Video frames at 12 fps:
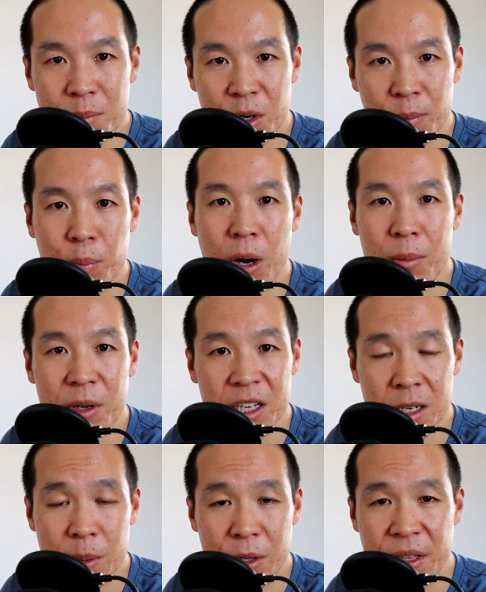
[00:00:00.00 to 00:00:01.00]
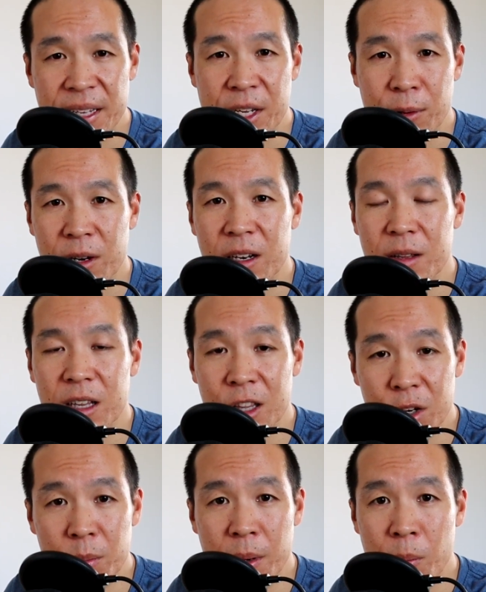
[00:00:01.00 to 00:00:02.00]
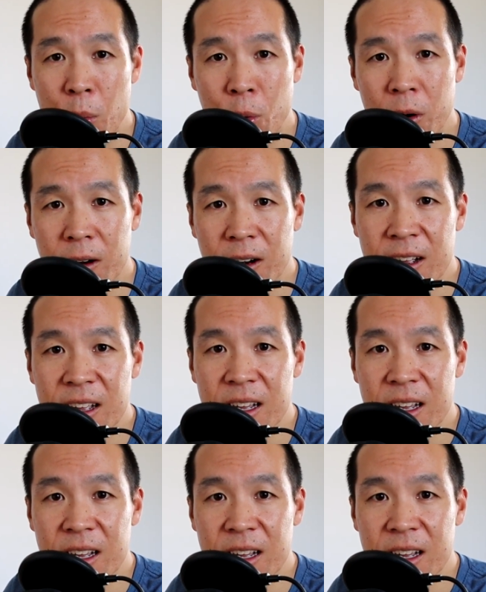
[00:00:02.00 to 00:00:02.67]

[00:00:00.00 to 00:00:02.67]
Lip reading: you're probably going to be able to hear it a little bit more,